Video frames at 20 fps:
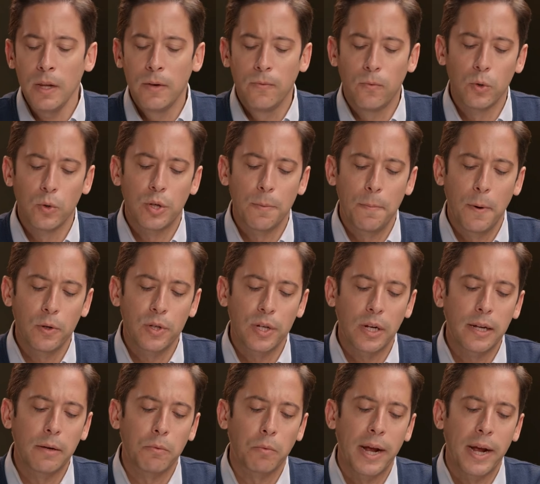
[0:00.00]
For
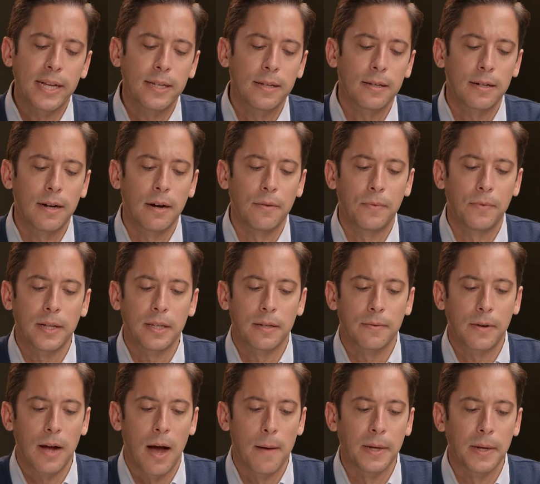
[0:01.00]
supposedly racist and
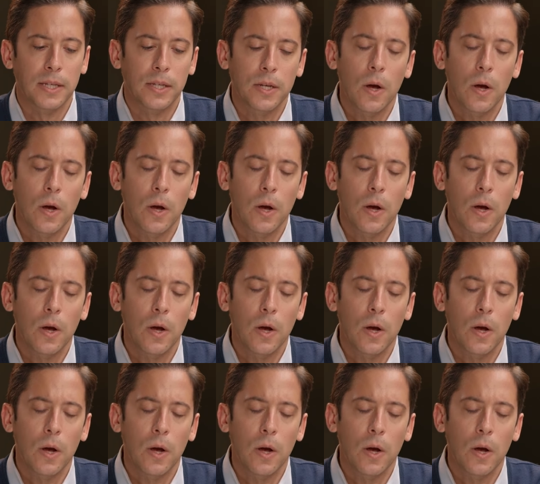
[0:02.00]
offensive comments.